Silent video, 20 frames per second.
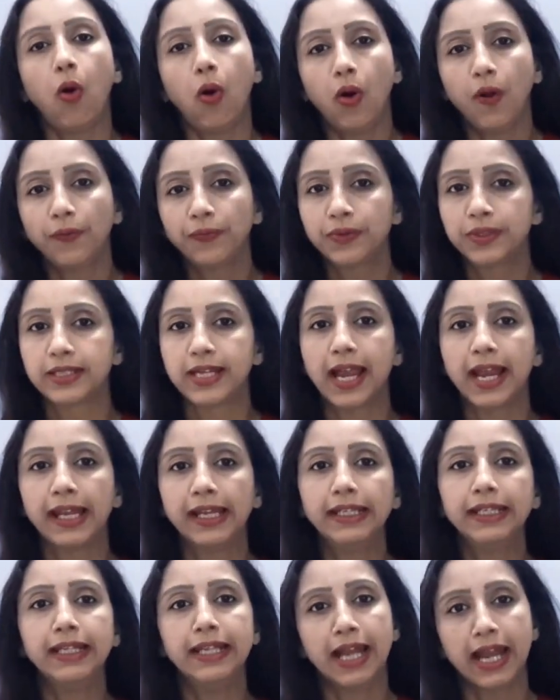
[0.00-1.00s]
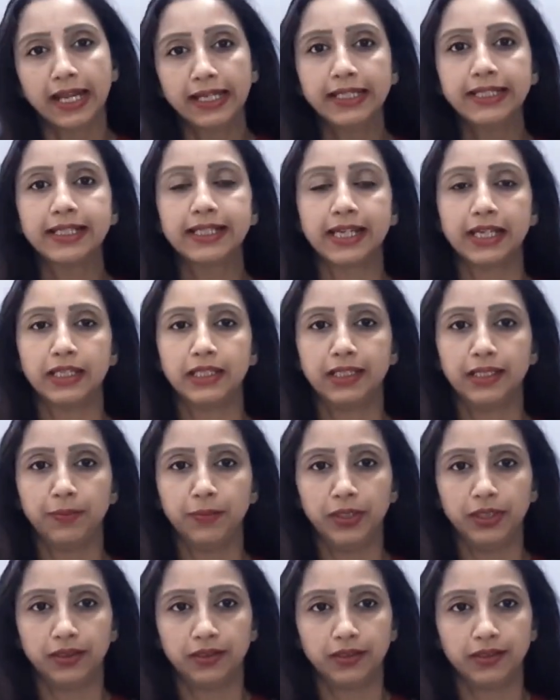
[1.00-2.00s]
of side 9
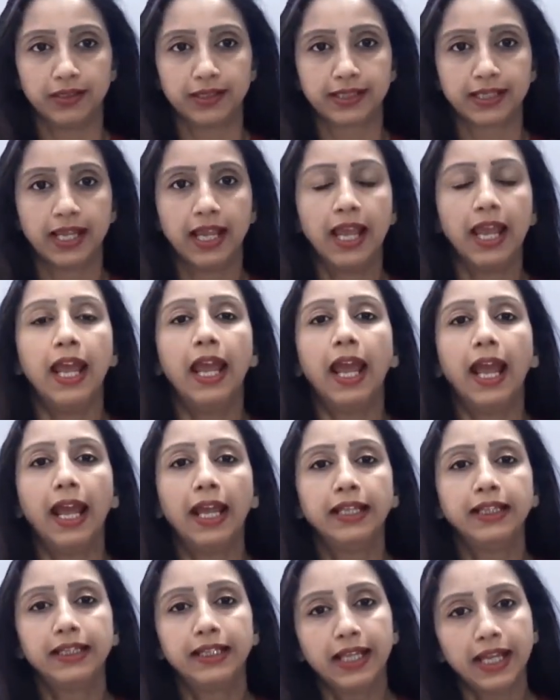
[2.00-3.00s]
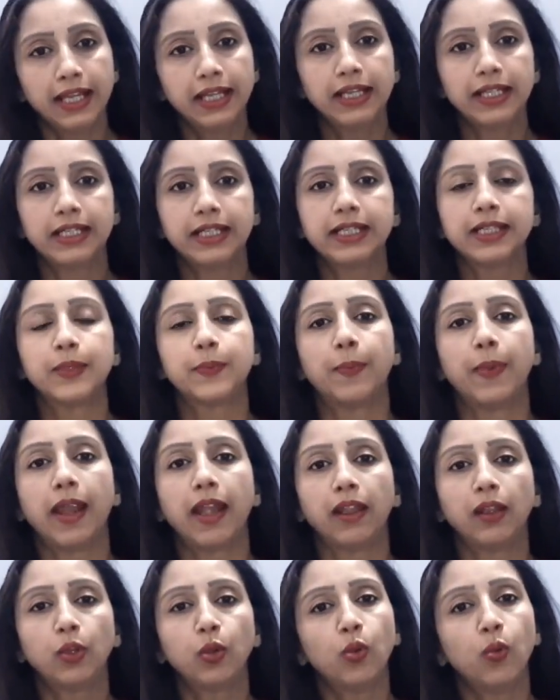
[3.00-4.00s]
centimeters and then it is
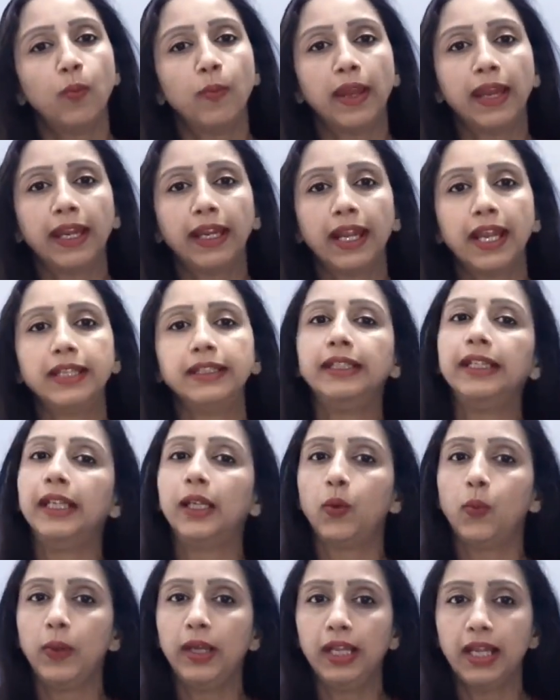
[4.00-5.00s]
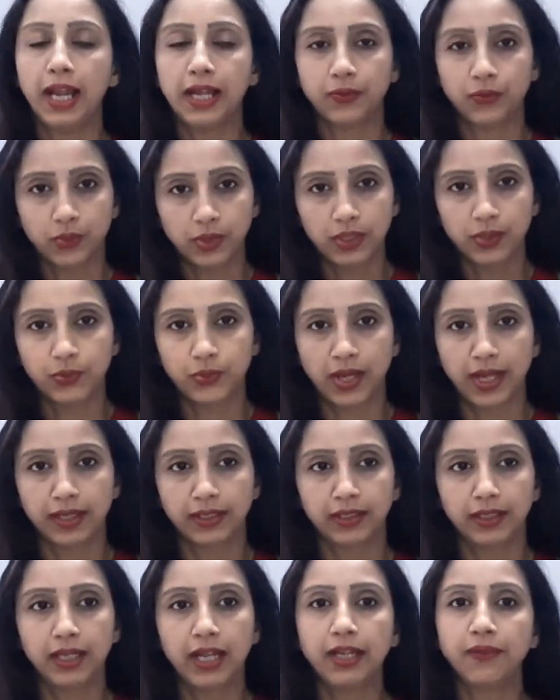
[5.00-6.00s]
bent to make an equilateral
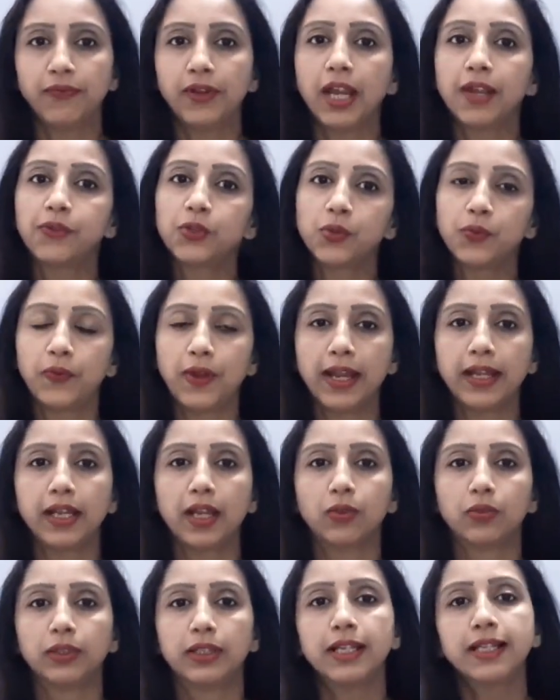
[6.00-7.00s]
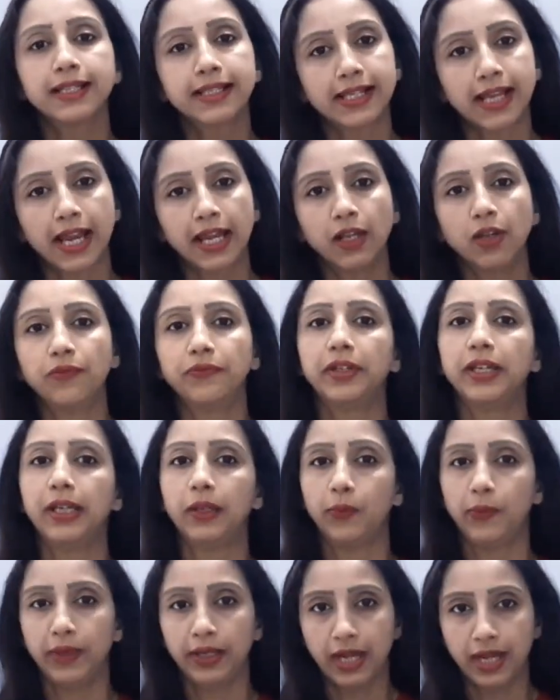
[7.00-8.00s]
triangle and we have to find out the side of the
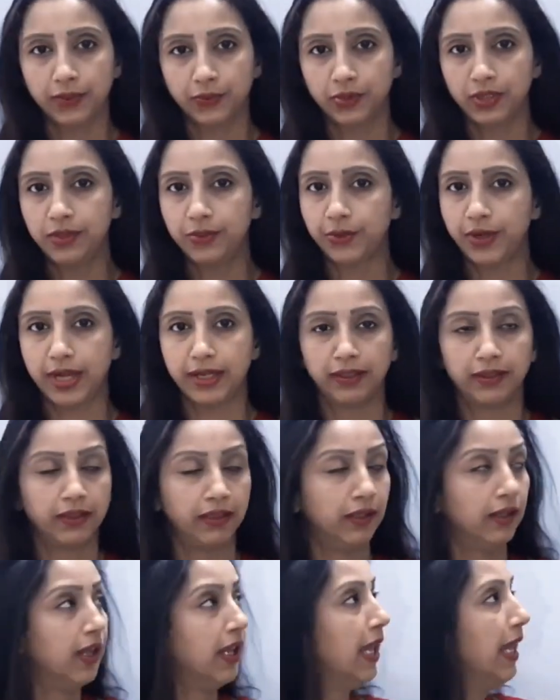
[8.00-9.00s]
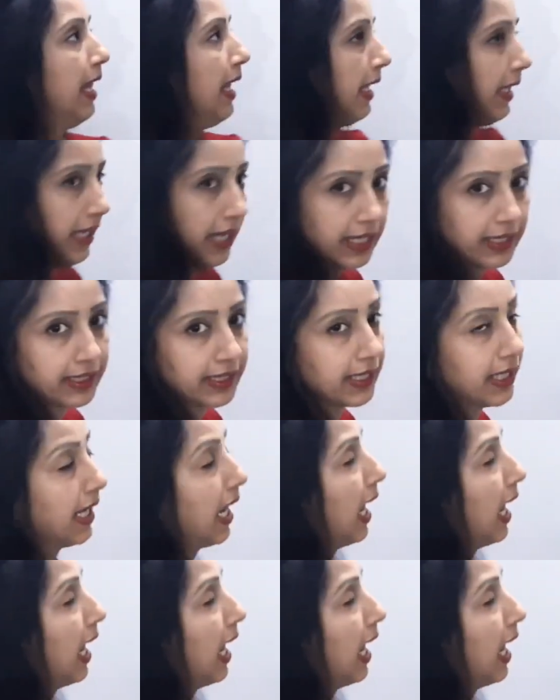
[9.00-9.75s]
equilateral triangle. Let's see